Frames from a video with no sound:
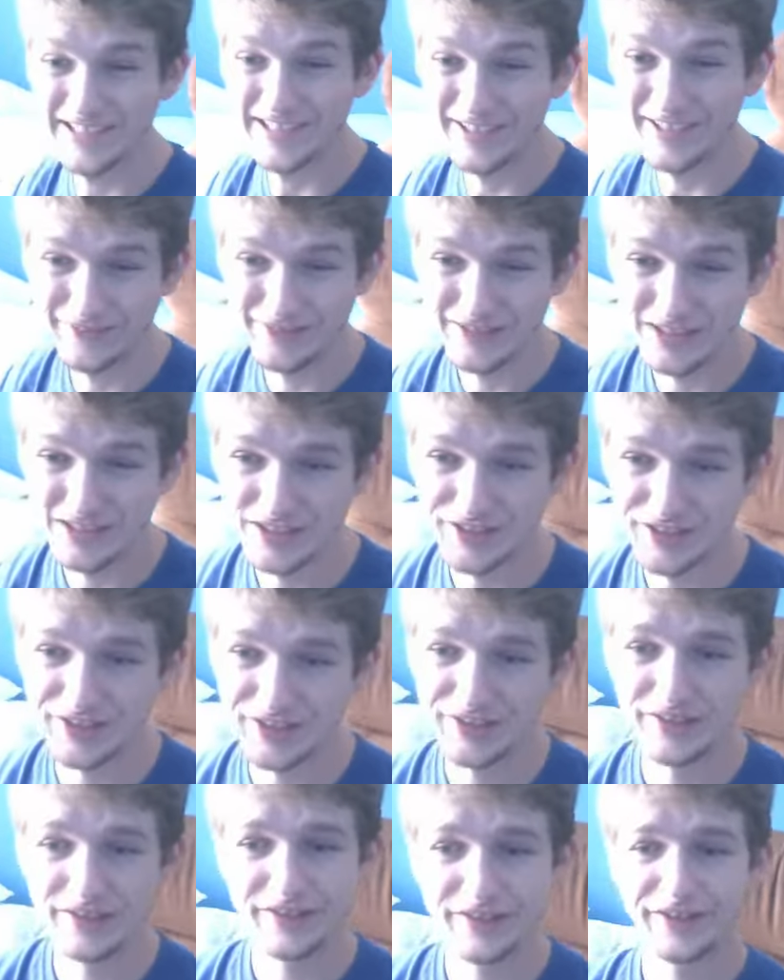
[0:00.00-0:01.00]
can't even see.
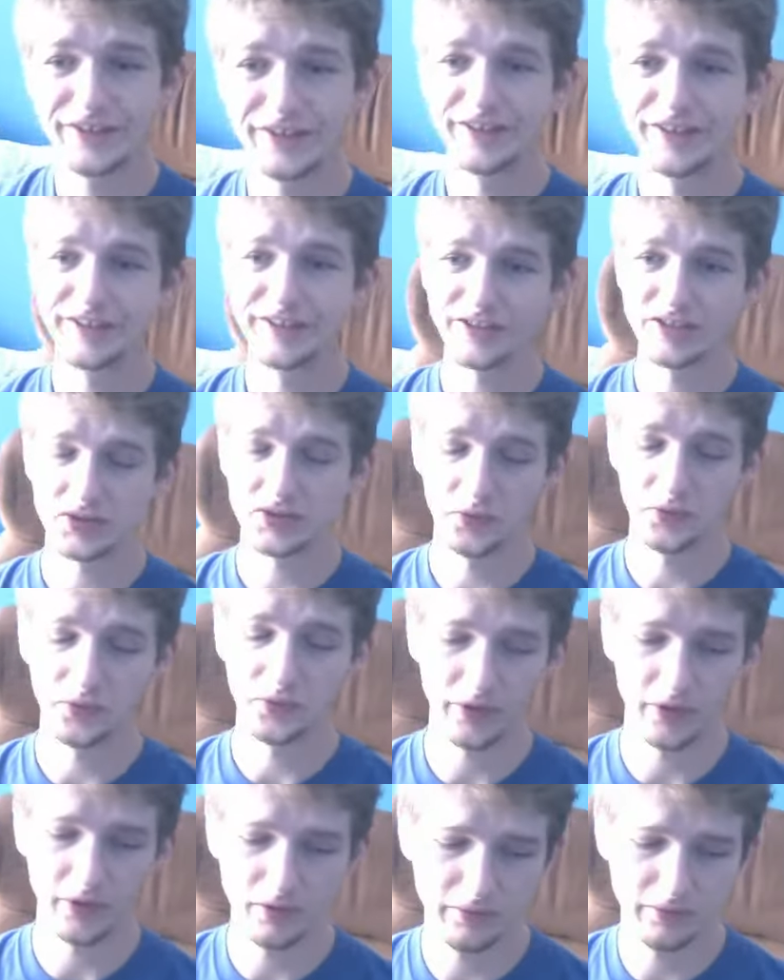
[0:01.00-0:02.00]
So
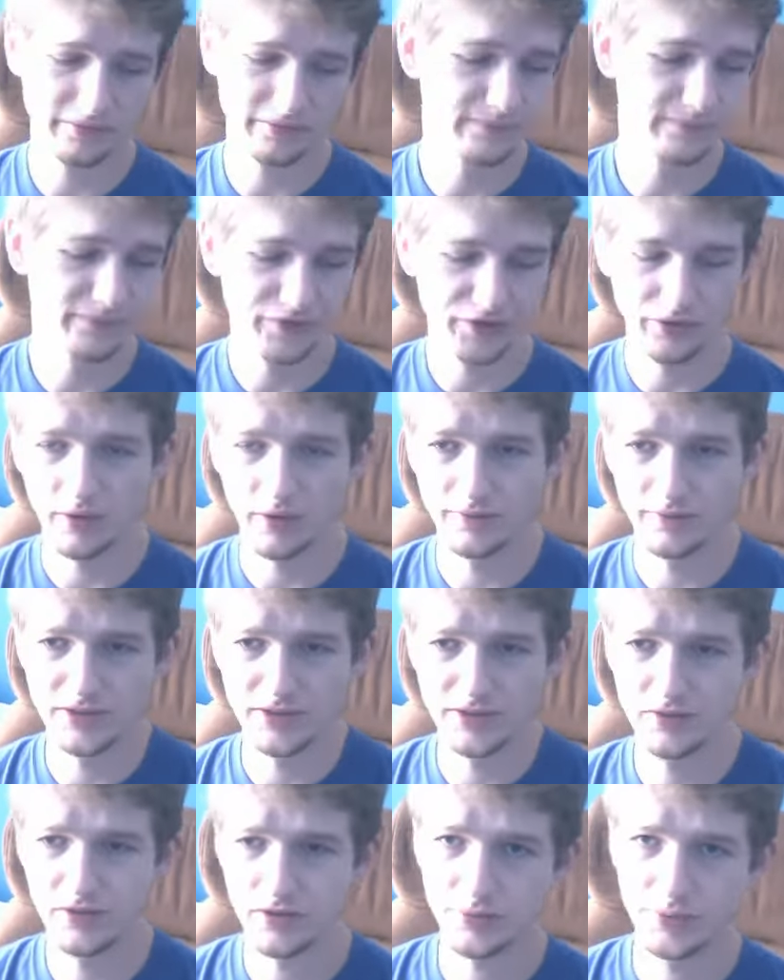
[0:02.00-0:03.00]
they're gonna,
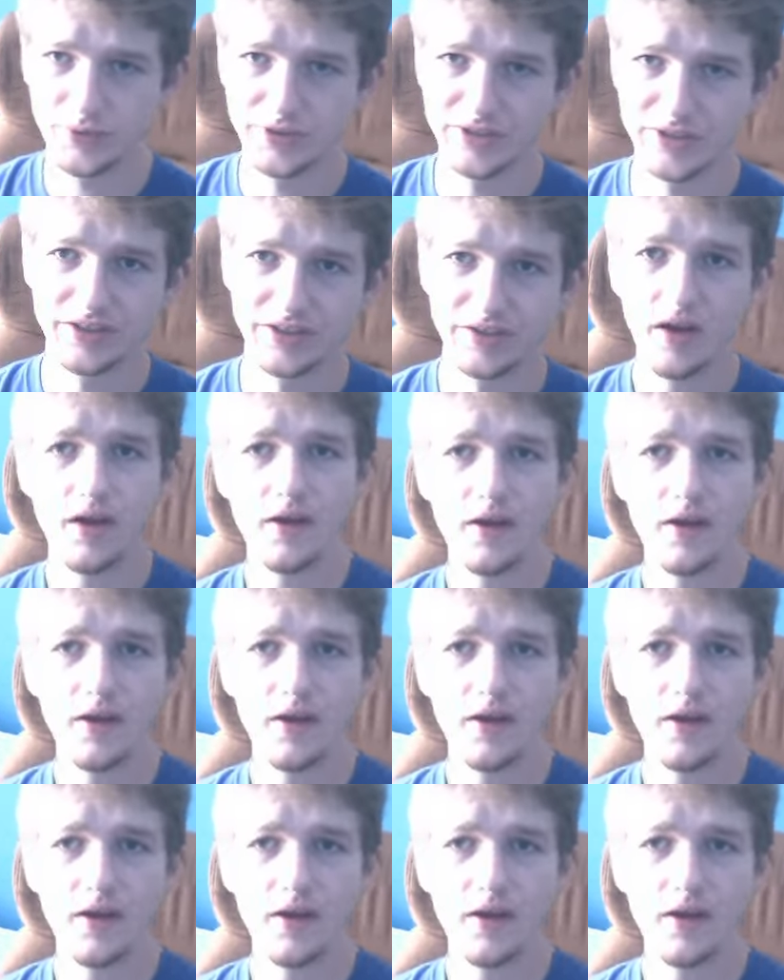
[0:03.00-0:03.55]
obviously look twisted.